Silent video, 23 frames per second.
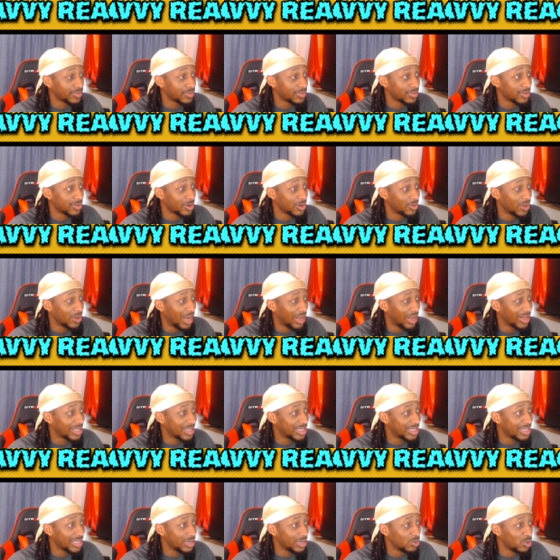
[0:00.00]
Well, wow,
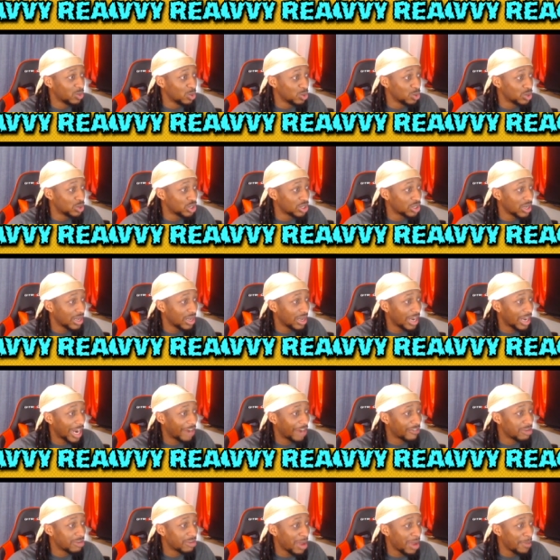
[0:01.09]
let's see. Whoosh.
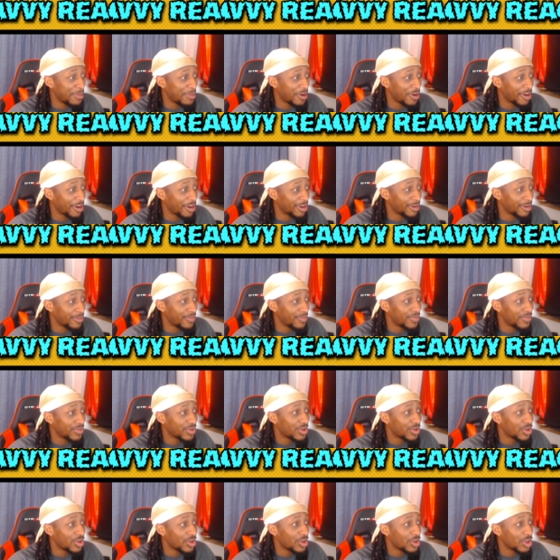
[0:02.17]
And remember,
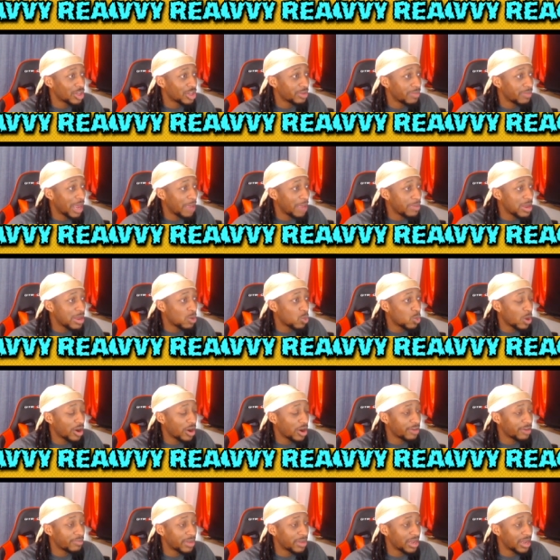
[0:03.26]
you may be
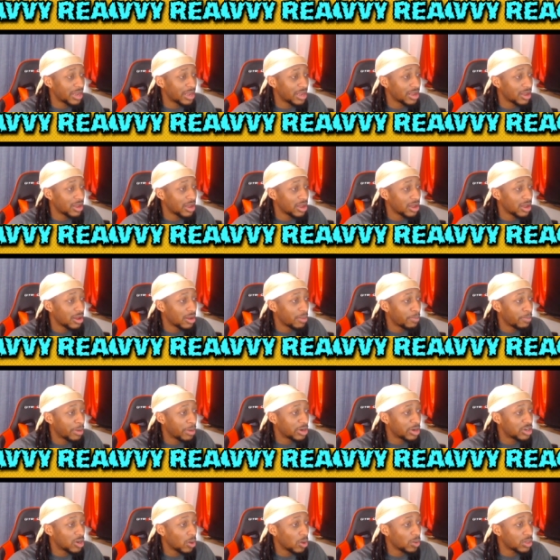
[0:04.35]
wearing me,
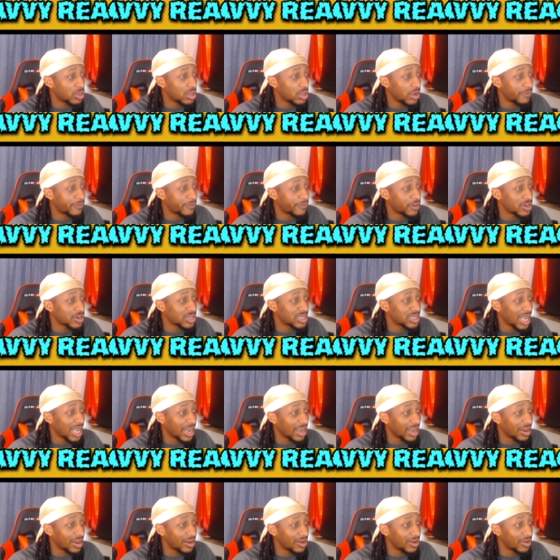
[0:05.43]
but don't think for a
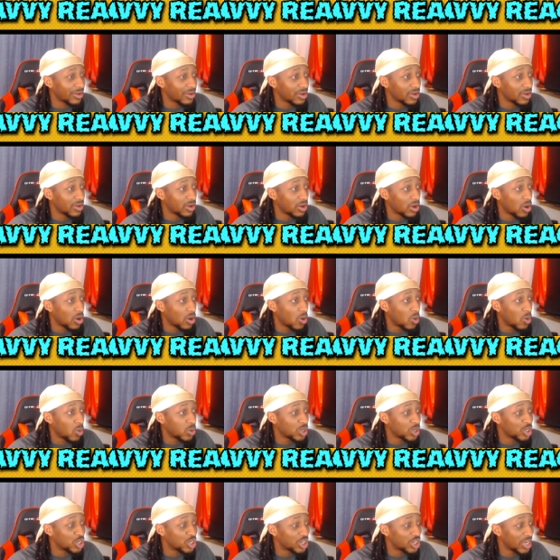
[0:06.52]
second,
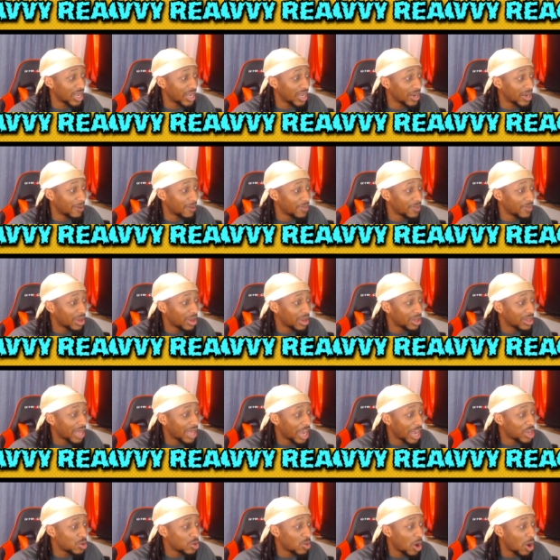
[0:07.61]
holy shit,
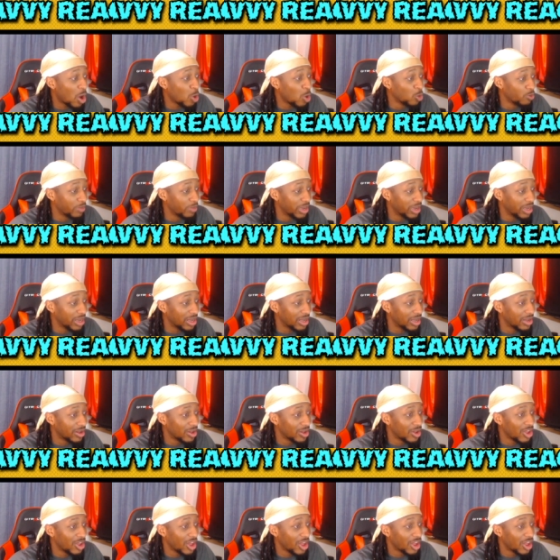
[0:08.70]
that you own me.
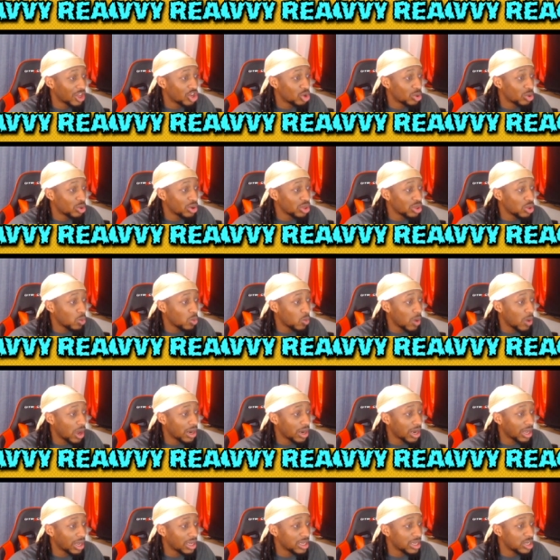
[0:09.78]
You're the
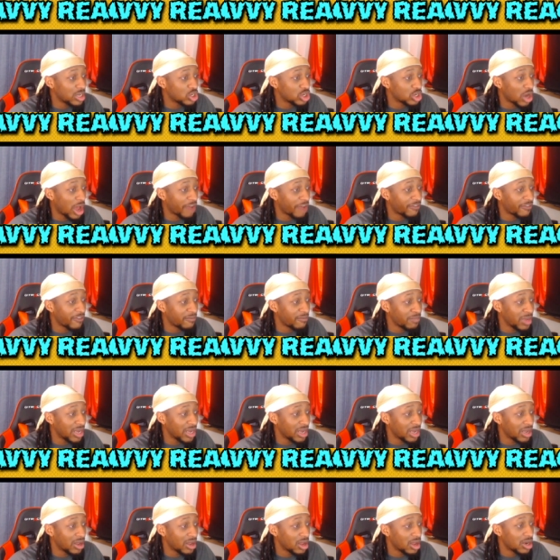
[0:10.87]
one leeching off of
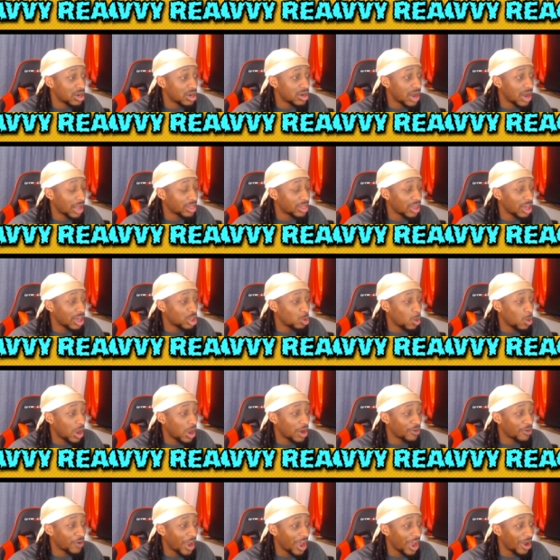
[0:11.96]
me, not the other way
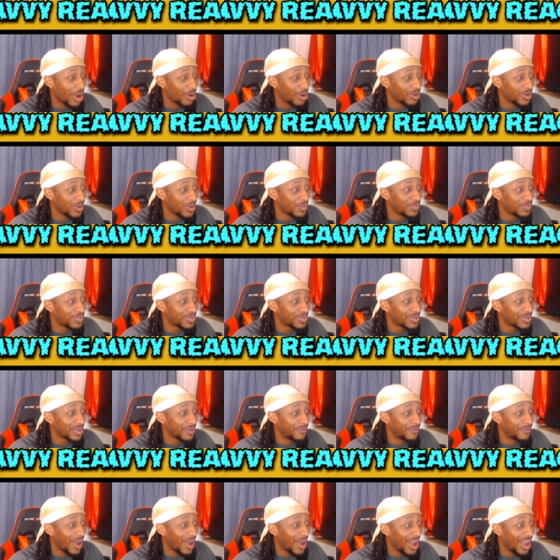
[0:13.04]
around.
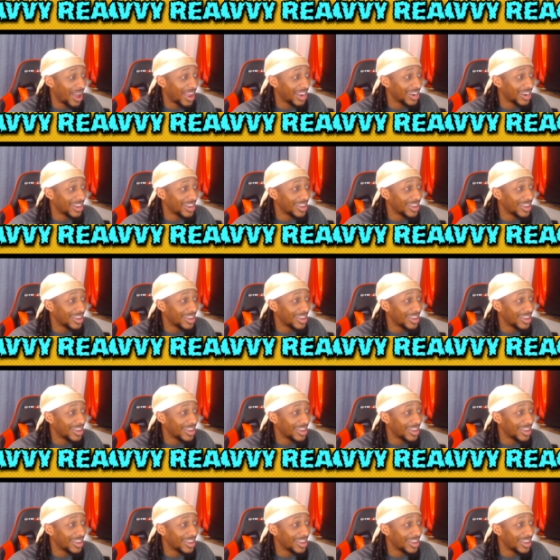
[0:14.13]
Fine.